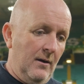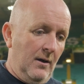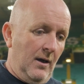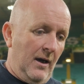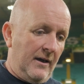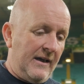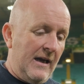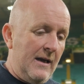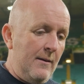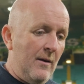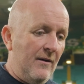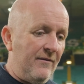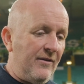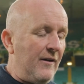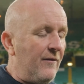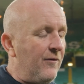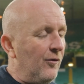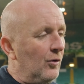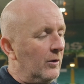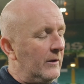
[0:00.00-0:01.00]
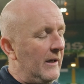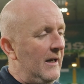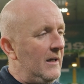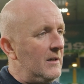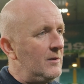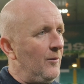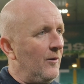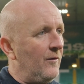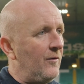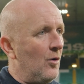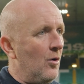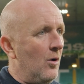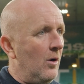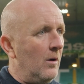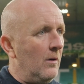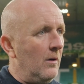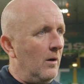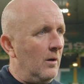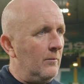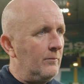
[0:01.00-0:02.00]
a game every 4 days we've got
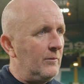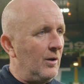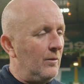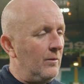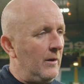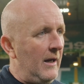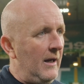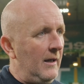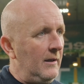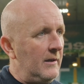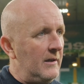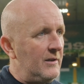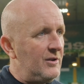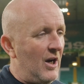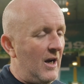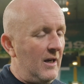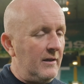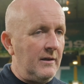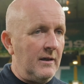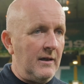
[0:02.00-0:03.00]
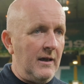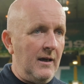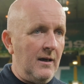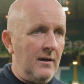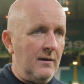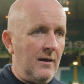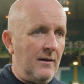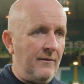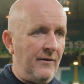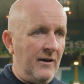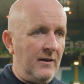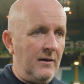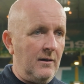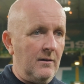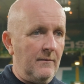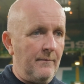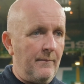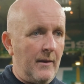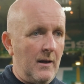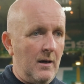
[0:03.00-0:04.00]
up until the end of January, and I think
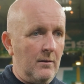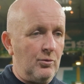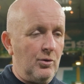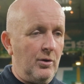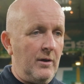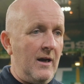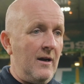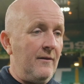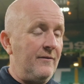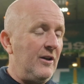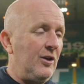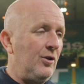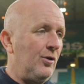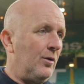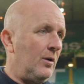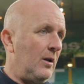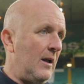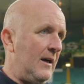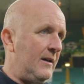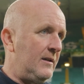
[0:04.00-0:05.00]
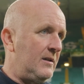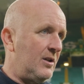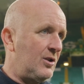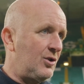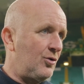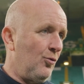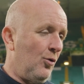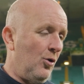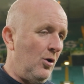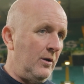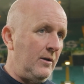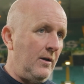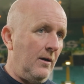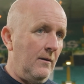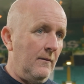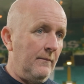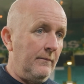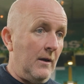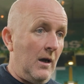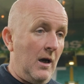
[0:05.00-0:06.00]
I'm going to have to utilise the squad.
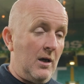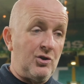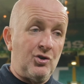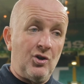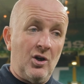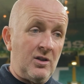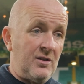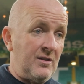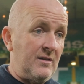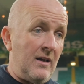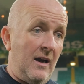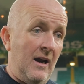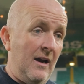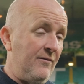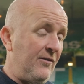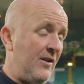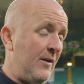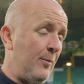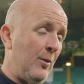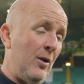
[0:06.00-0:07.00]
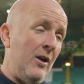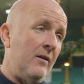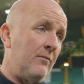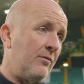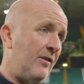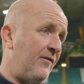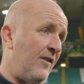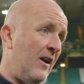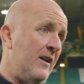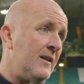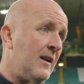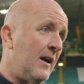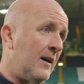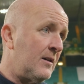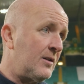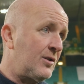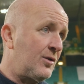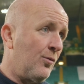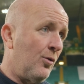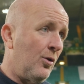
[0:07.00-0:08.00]
I trust every player within
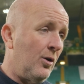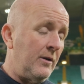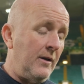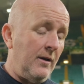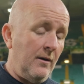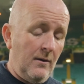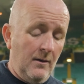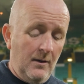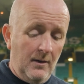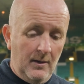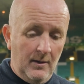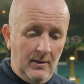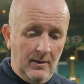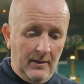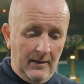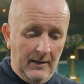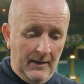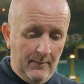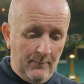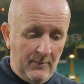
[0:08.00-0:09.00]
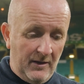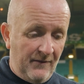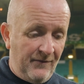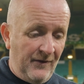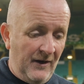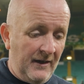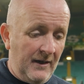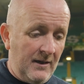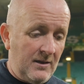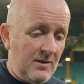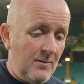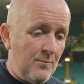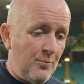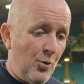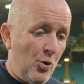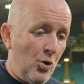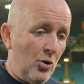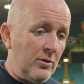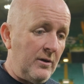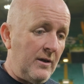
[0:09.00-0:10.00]
that squad, and I think it's
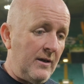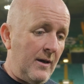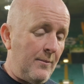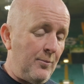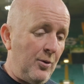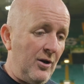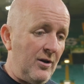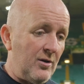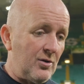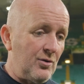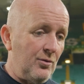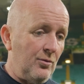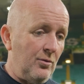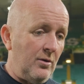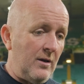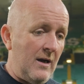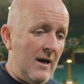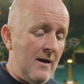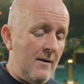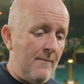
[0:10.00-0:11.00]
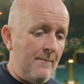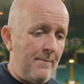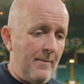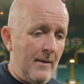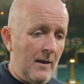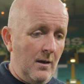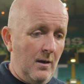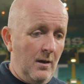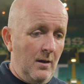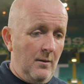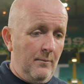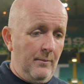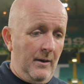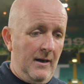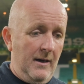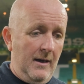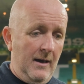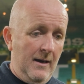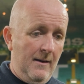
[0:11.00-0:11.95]
important that the players know that. But